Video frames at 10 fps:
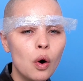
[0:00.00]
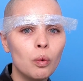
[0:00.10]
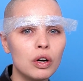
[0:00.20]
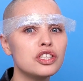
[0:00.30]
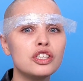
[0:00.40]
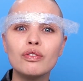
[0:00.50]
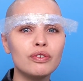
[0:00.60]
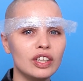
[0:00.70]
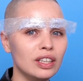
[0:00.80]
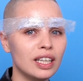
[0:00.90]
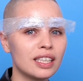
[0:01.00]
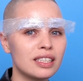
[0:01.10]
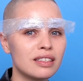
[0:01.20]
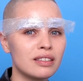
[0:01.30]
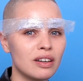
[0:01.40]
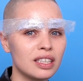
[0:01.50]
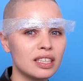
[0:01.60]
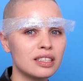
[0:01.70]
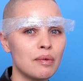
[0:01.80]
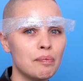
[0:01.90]
Once you feel like it's starting
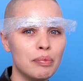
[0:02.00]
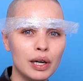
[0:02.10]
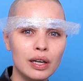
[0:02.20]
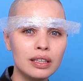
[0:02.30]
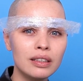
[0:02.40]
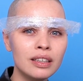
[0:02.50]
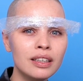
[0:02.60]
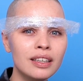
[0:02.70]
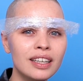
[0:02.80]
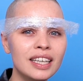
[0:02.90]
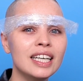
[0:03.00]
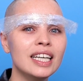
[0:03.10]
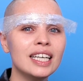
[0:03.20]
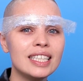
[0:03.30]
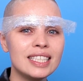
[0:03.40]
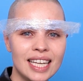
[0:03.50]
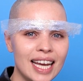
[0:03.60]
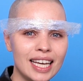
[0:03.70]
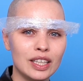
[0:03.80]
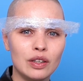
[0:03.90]
to burn, take it